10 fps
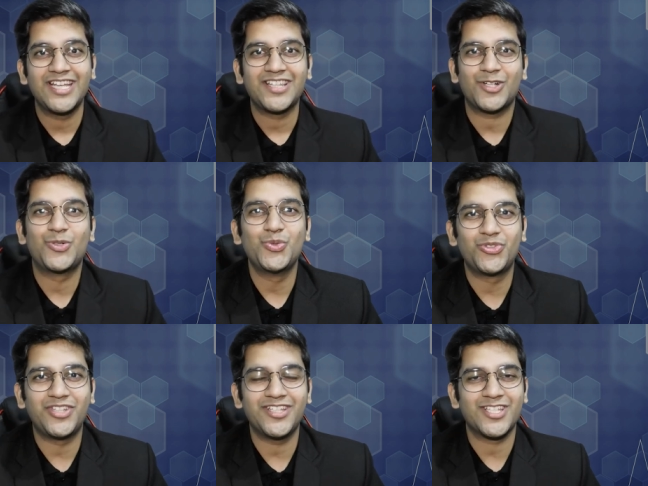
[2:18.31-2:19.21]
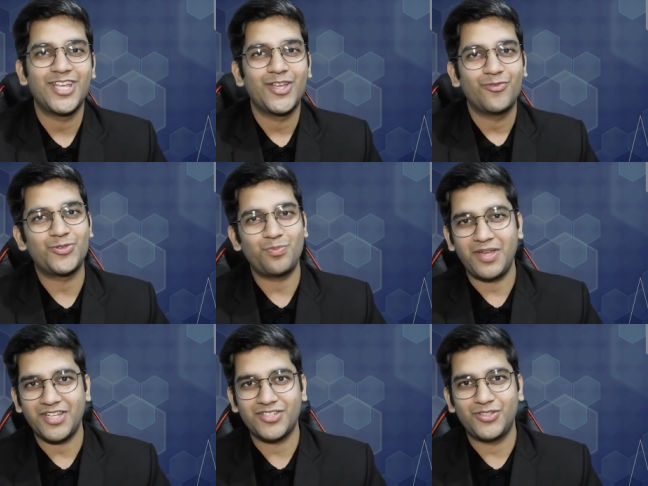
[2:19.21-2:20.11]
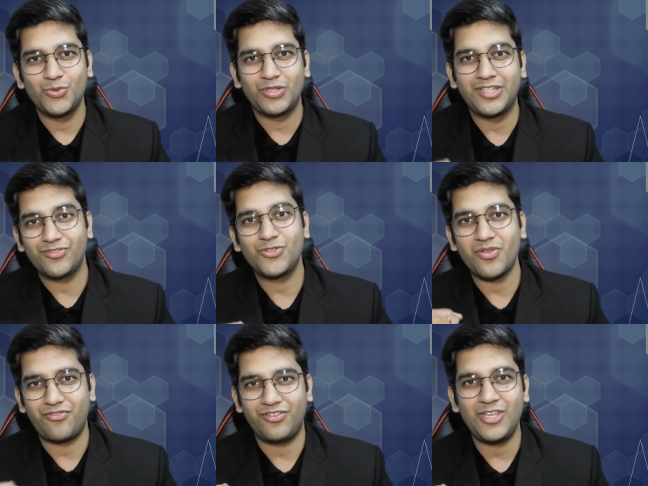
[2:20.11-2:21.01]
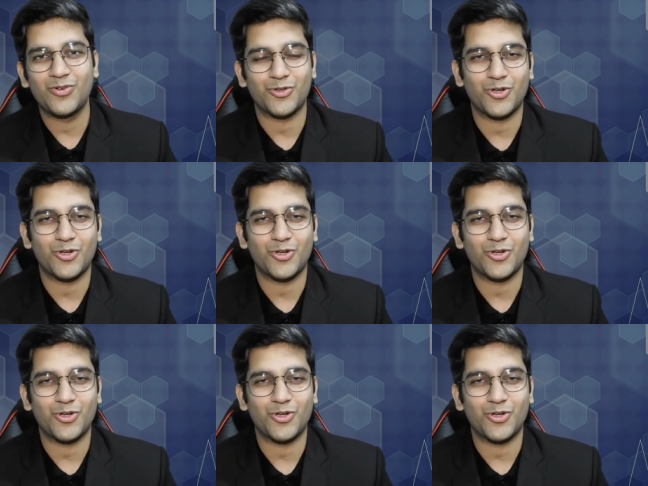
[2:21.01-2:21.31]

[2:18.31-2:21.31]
there are two things which makes you gives you the feel of a